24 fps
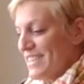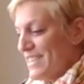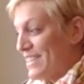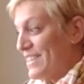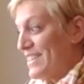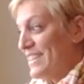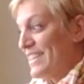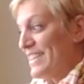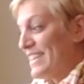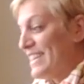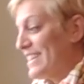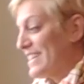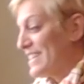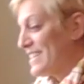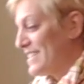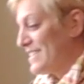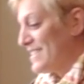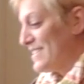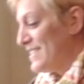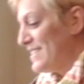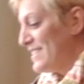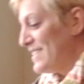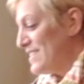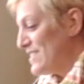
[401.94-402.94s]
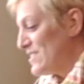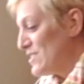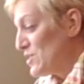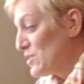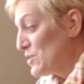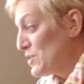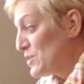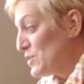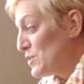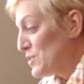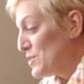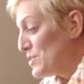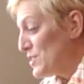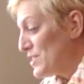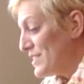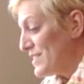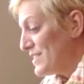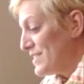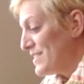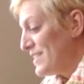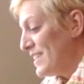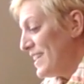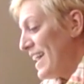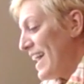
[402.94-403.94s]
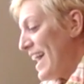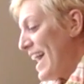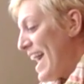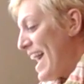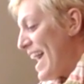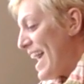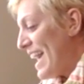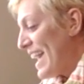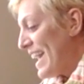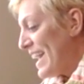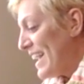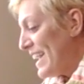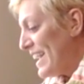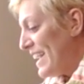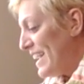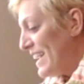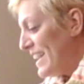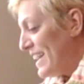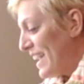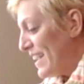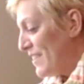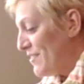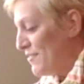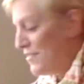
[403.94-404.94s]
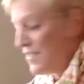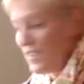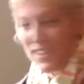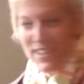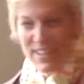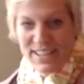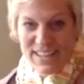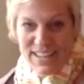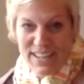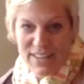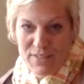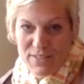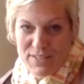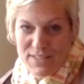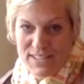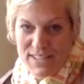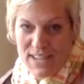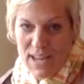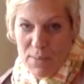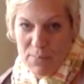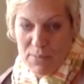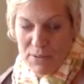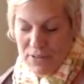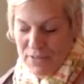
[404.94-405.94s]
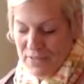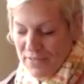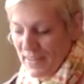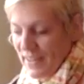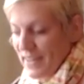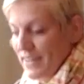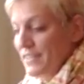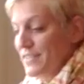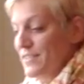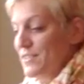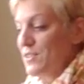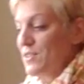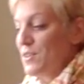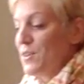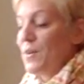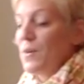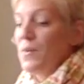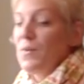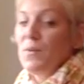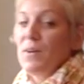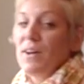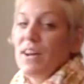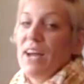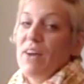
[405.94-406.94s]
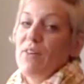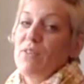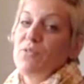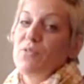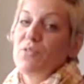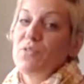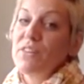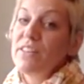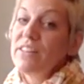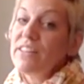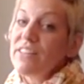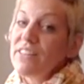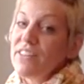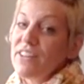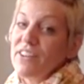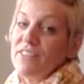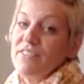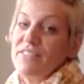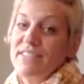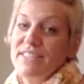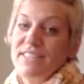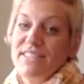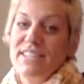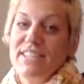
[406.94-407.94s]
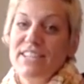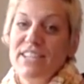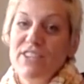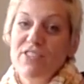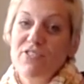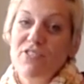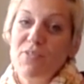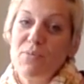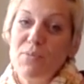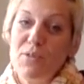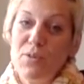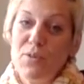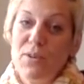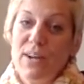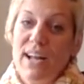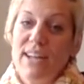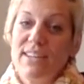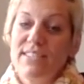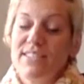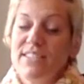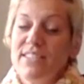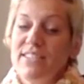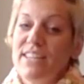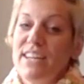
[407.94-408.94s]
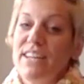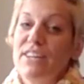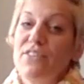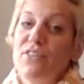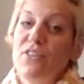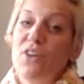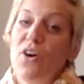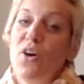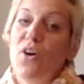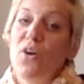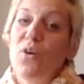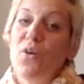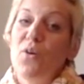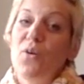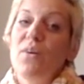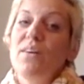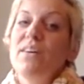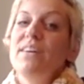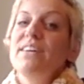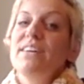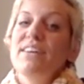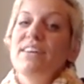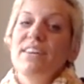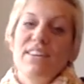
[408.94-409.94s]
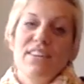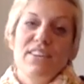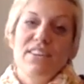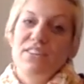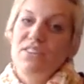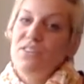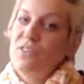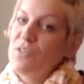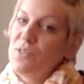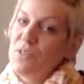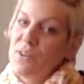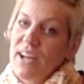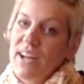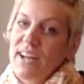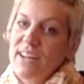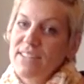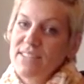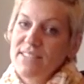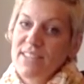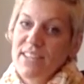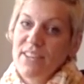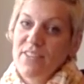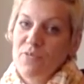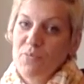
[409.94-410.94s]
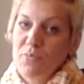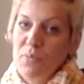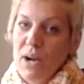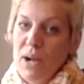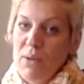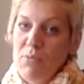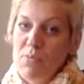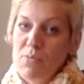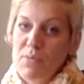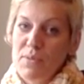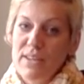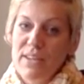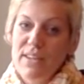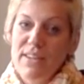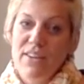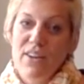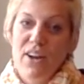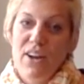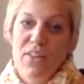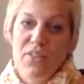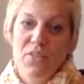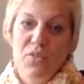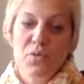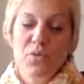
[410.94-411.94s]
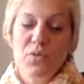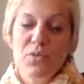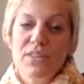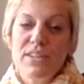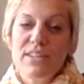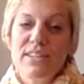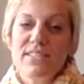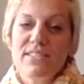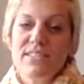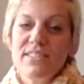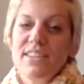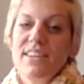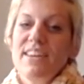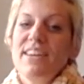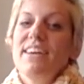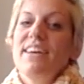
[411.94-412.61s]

cleaning solutions, and I feel like it was an epic fail. So what I would really love is to hear from you guys, because I know you guys have probably gone through this.